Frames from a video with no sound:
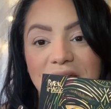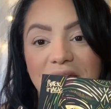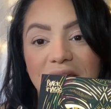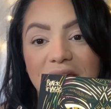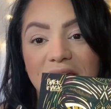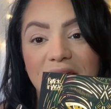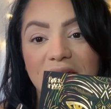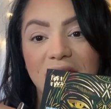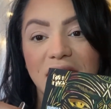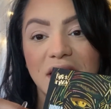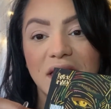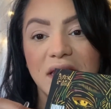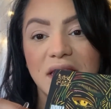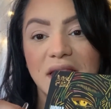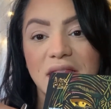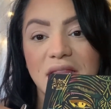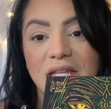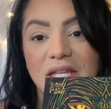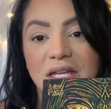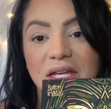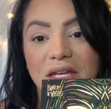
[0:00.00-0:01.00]
I
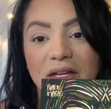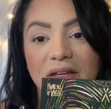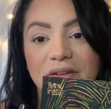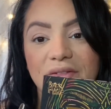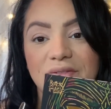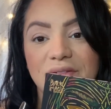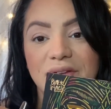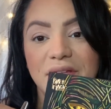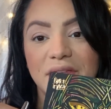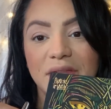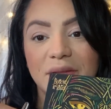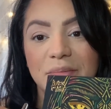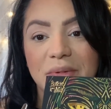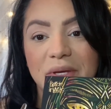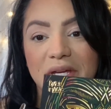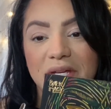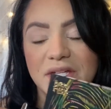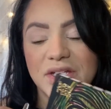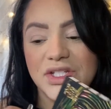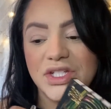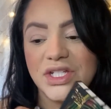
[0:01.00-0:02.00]
love the
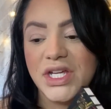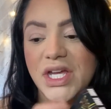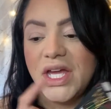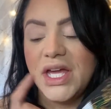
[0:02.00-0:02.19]
packaging.